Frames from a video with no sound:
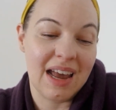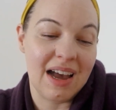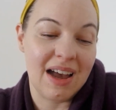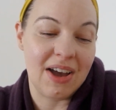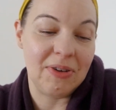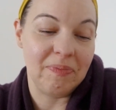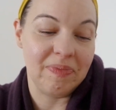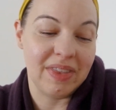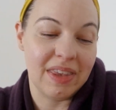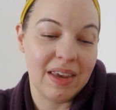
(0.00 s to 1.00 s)

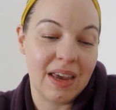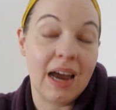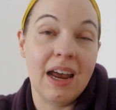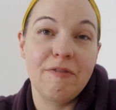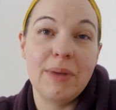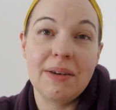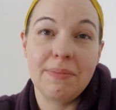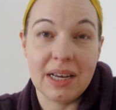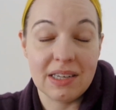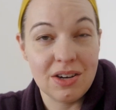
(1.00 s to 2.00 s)
I have made
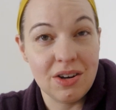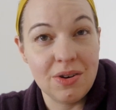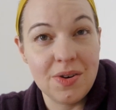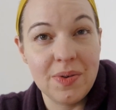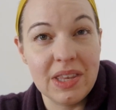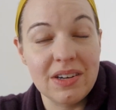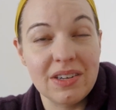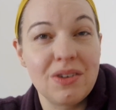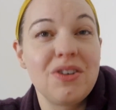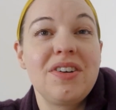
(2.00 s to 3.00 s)
pesto with
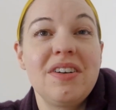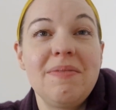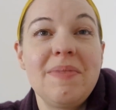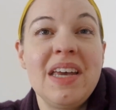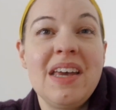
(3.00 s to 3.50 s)
nasturtium.